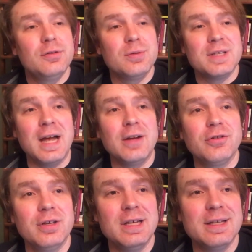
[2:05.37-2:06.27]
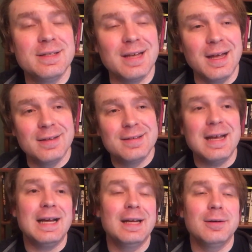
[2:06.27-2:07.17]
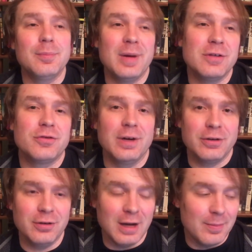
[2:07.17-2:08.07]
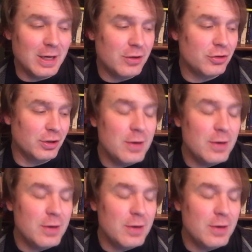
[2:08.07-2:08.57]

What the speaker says: This was actually his second Best Director nomination.